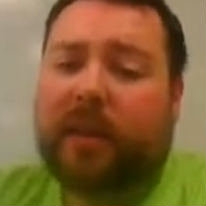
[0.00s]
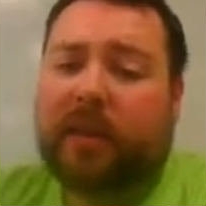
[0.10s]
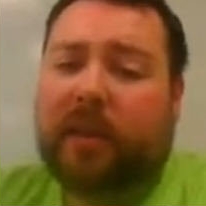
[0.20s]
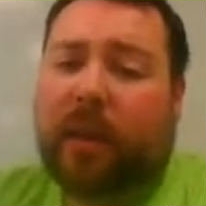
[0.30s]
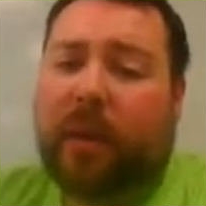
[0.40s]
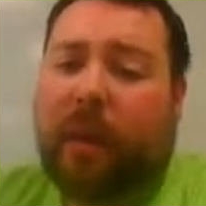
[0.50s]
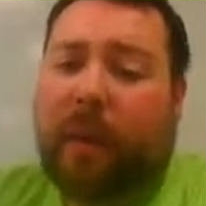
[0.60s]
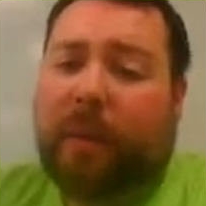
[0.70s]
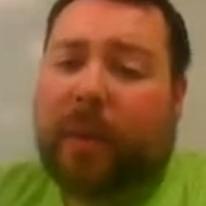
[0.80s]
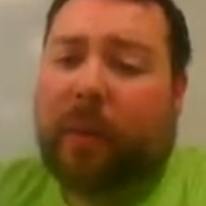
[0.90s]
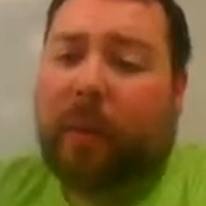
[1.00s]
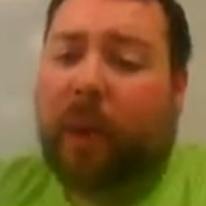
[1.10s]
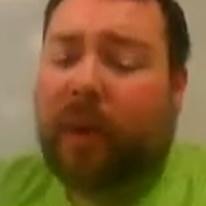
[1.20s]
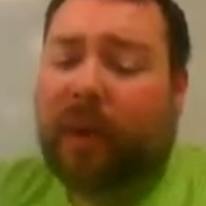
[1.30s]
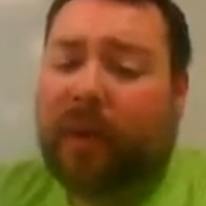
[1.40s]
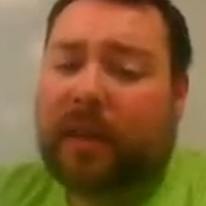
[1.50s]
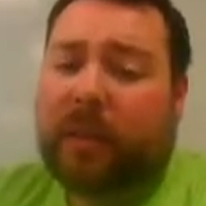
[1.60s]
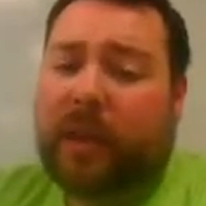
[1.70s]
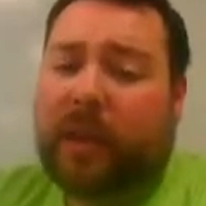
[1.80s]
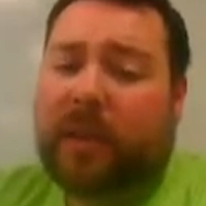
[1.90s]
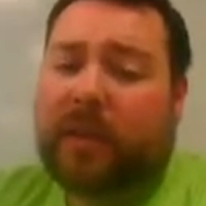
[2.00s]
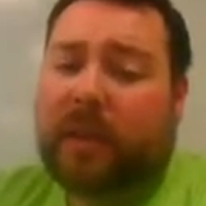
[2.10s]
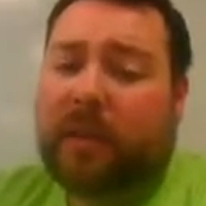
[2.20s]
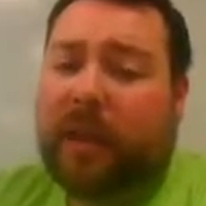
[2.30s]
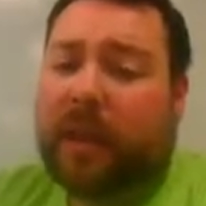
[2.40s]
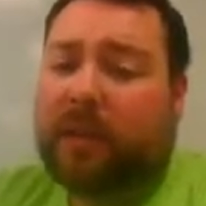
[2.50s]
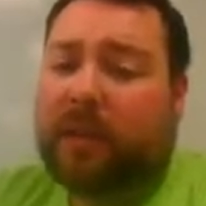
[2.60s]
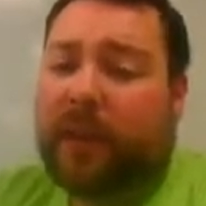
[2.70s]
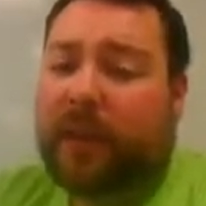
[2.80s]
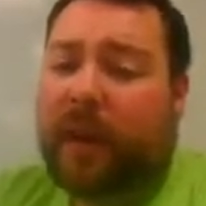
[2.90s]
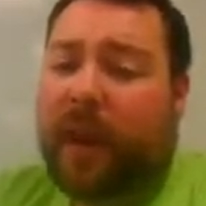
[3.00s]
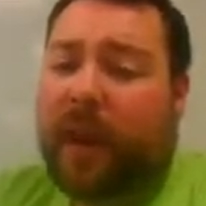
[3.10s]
So one of the things that we need to do is figure